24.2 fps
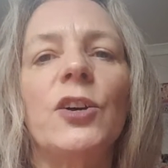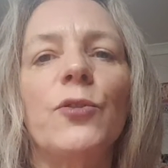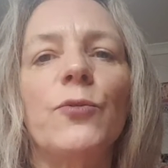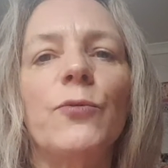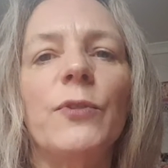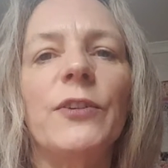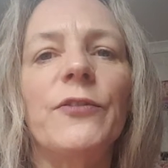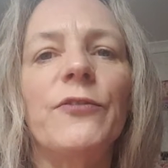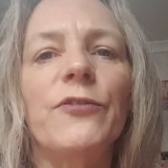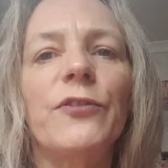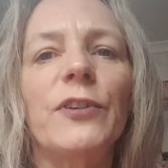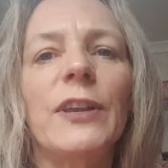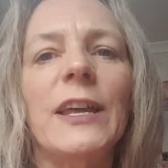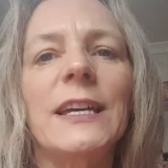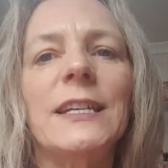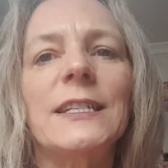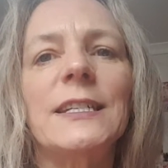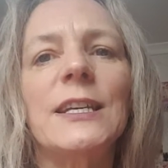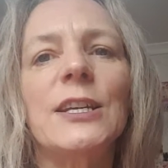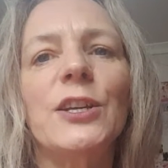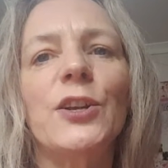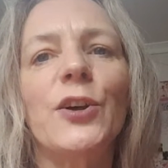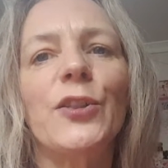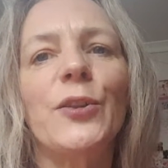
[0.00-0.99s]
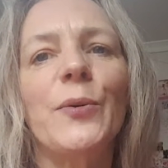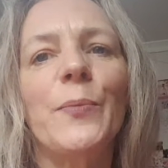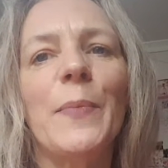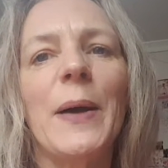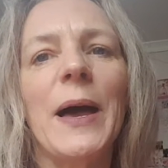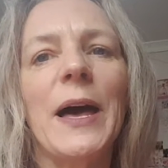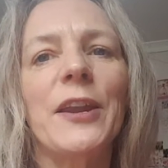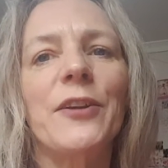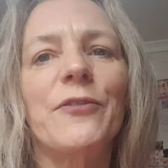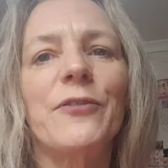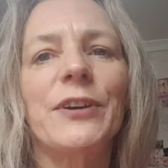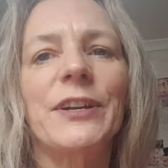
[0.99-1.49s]
Reflecting on the
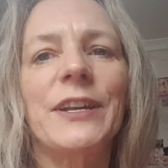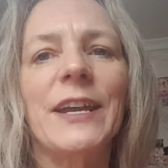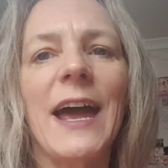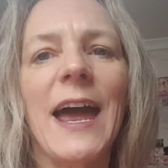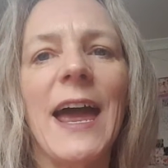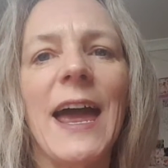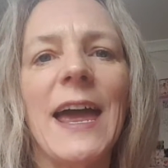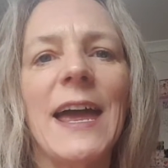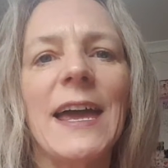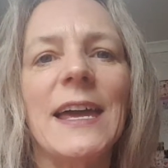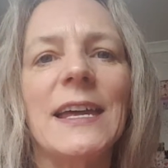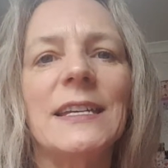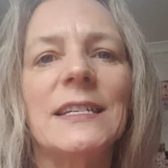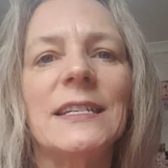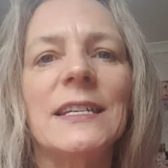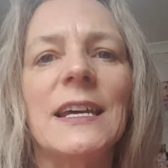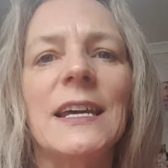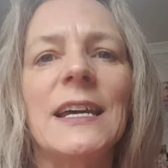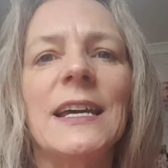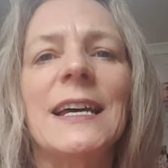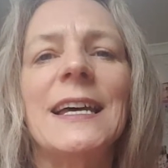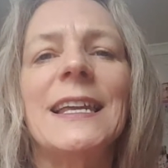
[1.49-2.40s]
matter at hand,